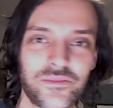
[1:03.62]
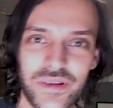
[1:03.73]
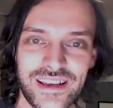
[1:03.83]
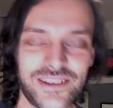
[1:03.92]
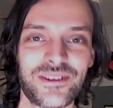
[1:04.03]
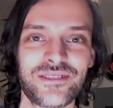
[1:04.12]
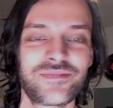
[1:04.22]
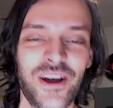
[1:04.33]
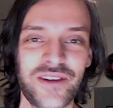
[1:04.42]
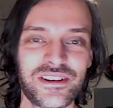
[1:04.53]
pick your
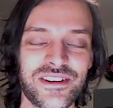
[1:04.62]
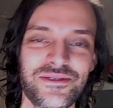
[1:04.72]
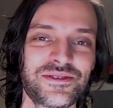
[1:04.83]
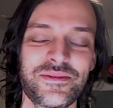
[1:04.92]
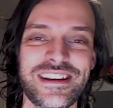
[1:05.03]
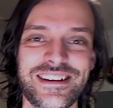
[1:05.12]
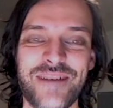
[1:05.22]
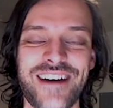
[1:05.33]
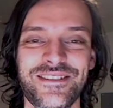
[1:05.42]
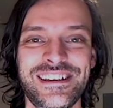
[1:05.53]
overused media
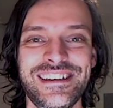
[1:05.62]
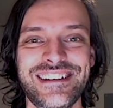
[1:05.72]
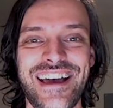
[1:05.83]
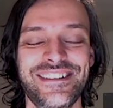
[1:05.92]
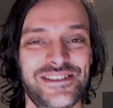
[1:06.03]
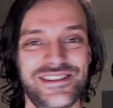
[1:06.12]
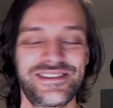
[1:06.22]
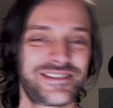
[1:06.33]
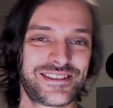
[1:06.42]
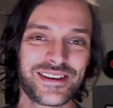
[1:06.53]
monarchy analogy,
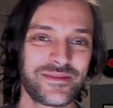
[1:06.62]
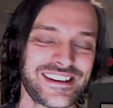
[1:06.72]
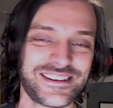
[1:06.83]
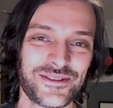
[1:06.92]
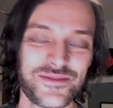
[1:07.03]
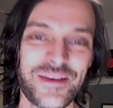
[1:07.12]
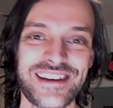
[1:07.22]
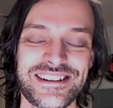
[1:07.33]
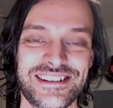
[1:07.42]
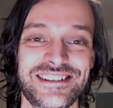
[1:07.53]
that the CBD
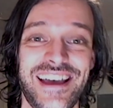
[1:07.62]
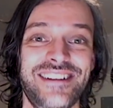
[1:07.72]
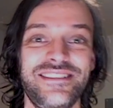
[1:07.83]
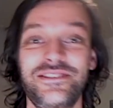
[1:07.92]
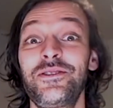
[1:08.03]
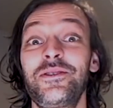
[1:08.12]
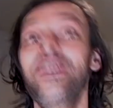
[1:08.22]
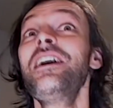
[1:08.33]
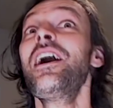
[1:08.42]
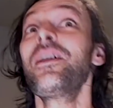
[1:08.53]
toothpaste is out of the tube.
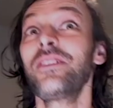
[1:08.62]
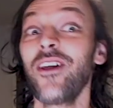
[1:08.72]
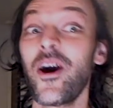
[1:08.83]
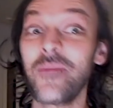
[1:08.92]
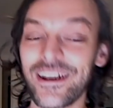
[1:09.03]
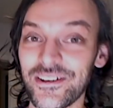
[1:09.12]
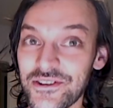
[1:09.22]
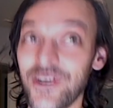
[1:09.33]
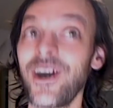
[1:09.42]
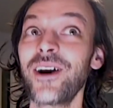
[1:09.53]
The lawmakers
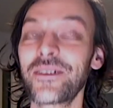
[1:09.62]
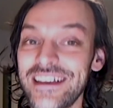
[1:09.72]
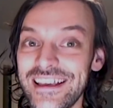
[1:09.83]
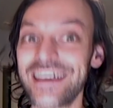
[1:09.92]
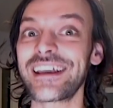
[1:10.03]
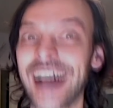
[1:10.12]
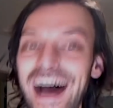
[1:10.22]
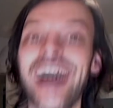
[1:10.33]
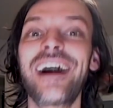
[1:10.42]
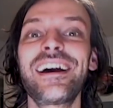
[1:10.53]
are already getting
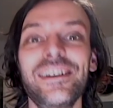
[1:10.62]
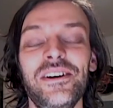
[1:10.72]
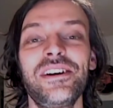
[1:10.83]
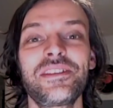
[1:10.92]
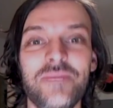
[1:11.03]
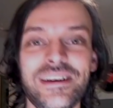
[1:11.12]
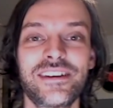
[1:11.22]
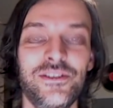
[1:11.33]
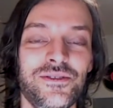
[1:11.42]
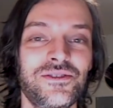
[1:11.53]
high on the big,
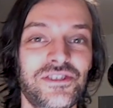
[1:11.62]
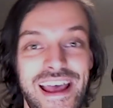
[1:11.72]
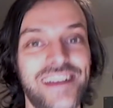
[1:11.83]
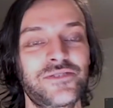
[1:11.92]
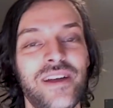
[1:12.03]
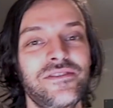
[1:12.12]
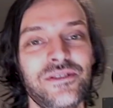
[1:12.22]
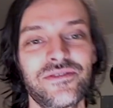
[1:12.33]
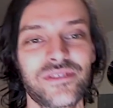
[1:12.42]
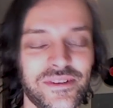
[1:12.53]
huge tax
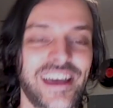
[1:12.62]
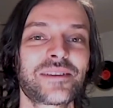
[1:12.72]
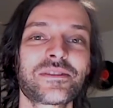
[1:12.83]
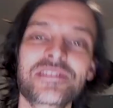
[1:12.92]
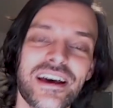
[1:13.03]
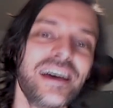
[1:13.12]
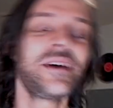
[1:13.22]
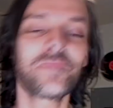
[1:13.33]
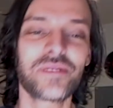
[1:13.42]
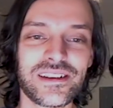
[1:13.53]
revenue from cannabis.
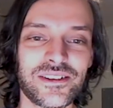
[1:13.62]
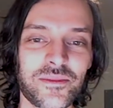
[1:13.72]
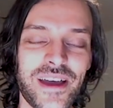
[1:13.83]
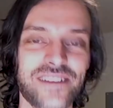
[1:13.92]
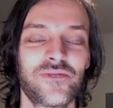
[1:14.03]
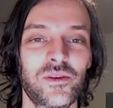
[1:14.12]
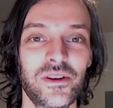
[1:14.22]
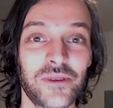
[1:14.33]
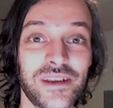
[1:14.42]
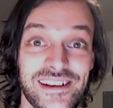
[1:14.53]
Pick your metaphor,
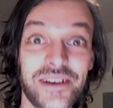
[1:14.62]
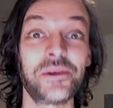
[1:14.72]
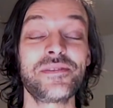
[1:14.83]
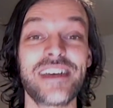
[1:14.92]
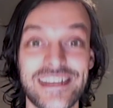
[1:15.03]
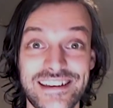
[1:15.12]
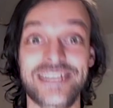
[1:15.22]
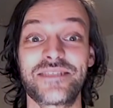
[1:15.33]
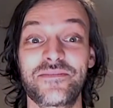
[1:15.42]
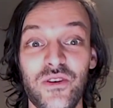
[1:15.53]
but we know that it
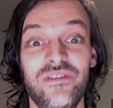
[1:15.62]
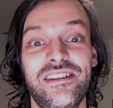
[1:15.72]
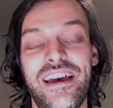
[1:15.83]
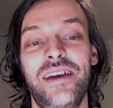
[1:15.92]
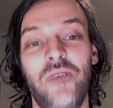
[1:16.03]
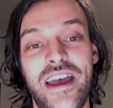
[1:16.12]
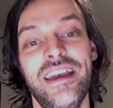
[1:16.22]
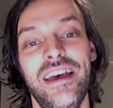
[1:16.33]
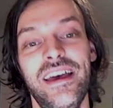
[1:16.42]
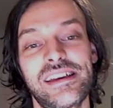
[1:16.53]
is moving that way.
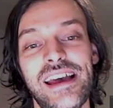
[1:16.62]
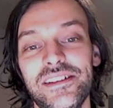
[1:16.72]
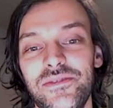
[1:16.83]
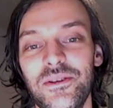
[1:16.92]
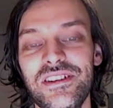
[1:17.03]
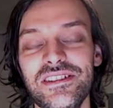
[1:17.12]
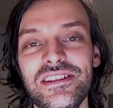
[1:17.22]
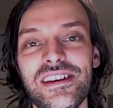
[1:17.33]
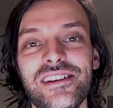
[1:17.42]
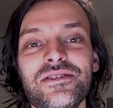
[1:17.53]
California
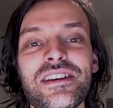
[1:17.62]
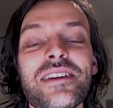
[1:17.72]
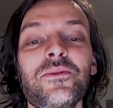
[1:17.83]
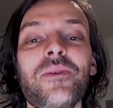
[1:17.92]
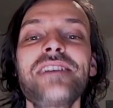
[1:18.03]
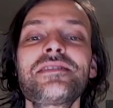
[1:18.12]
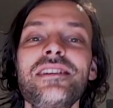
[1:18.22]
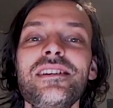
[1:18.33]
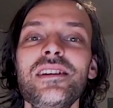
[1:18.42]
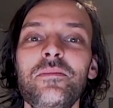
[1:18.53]
considers
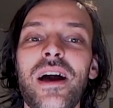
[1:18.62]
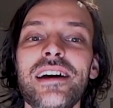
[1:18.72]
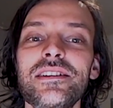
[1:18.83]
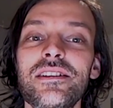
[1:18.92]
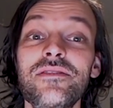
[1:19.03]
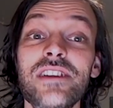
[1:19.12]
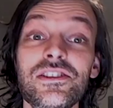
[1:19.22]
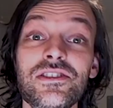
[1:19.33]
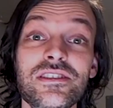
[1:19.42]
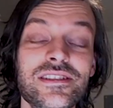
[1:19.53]
erasing pot
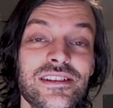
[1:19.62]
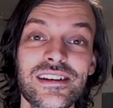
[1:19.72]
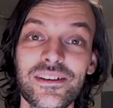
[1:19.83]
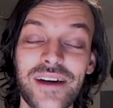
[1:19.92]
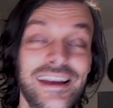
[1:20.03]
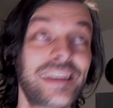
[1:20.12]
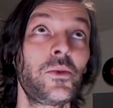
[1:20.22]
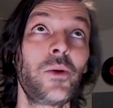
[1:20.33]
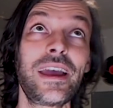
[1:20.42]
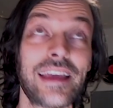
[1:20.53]
convictions. You know, I had to
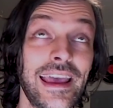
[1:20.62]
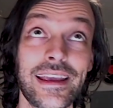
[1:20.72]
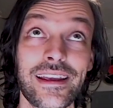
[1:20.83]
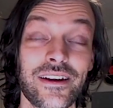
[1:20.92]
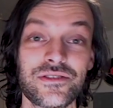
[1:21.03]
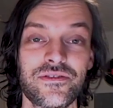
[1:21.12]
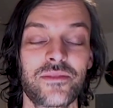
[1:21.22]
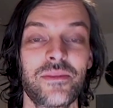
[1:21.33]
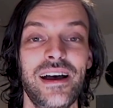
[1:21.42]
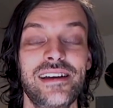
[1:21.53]
wait eight years for
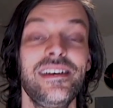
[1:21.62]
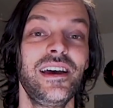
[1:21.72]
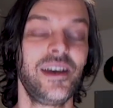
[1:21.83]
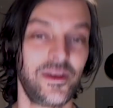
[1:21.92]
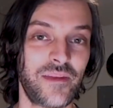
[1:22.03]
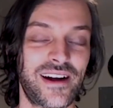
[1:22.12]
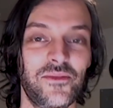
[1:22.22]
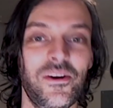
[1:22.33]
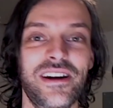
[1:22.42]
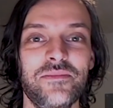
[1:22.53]
my
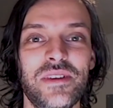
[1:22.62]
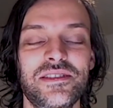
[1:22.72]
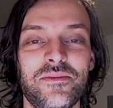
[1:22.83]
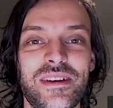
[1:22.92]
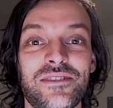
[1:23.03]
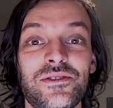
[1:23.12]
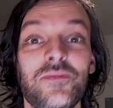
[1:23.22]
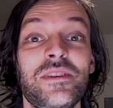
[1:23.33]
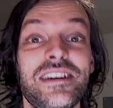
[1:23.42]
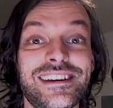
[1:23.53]
marijuana misdemeanor to
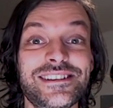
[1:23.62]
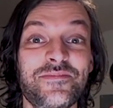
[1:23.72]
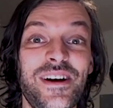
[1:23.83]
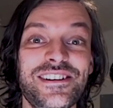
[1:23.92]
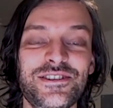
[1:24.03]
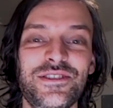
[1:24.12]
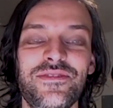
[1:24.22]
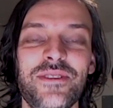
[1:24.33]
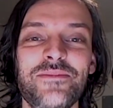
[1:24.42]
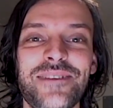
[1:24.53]
be expunged
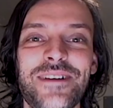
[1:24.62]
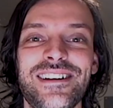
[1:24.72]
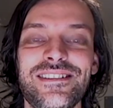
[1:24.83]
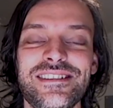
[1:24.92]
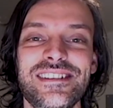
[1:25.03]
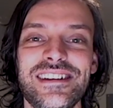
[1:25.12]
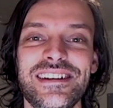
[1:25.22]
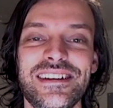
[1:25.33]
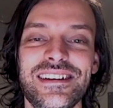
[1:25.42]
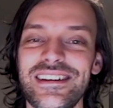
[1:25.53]
from my record in
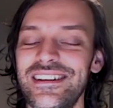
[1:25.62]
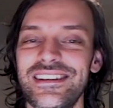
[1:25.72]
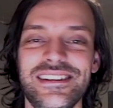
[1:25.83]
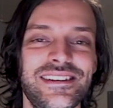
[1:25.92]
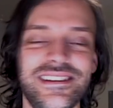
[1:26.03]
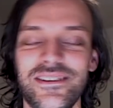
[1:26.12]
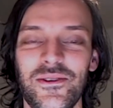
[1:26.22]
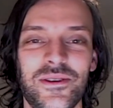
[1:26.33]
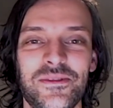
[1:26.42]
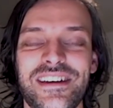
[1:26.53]
the
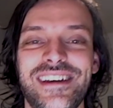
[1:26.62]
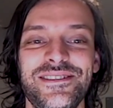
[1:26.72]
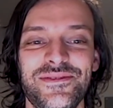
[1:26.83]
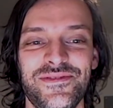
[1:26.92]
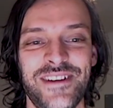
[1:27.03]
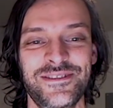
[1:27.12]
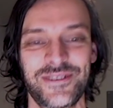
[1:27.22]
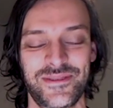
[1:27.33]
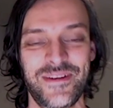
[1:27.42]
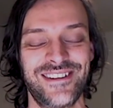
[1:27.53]
horrible town of
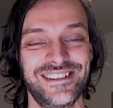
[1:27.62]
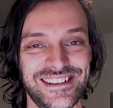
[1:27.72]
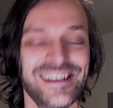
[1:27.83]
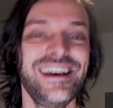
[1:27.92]
Frederick, Maryland.